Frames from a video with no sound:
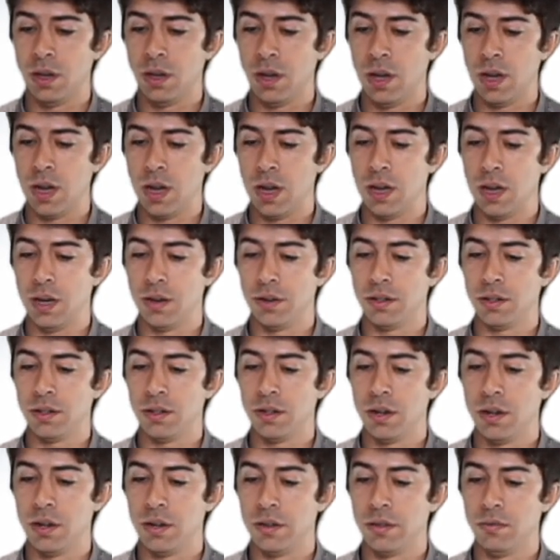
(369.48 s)
and
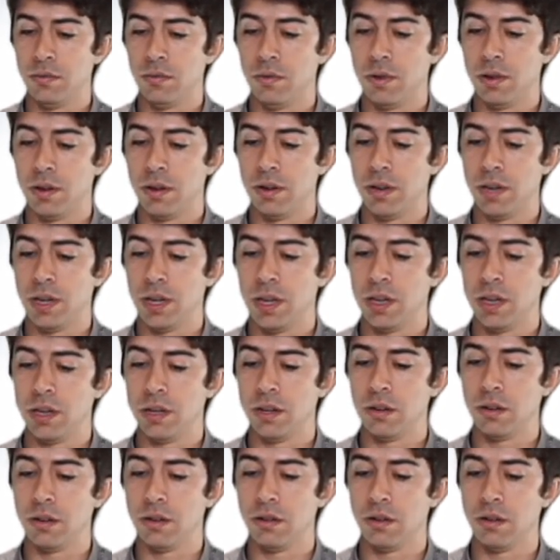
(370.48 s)
another one
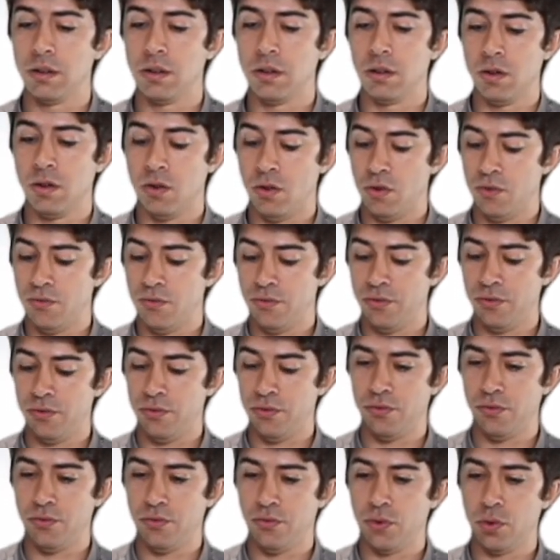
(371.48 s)
here of
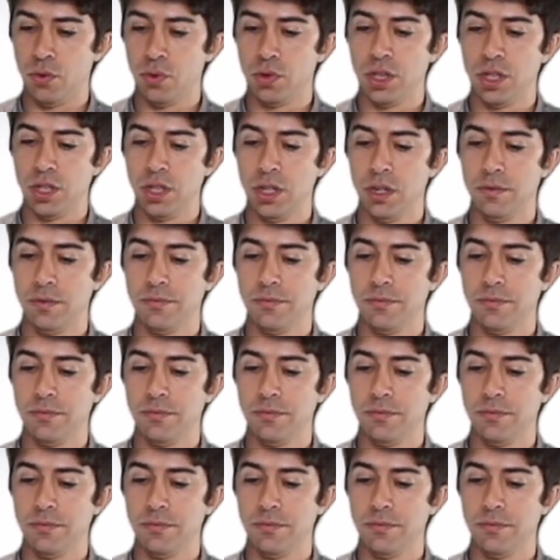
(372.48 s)
40.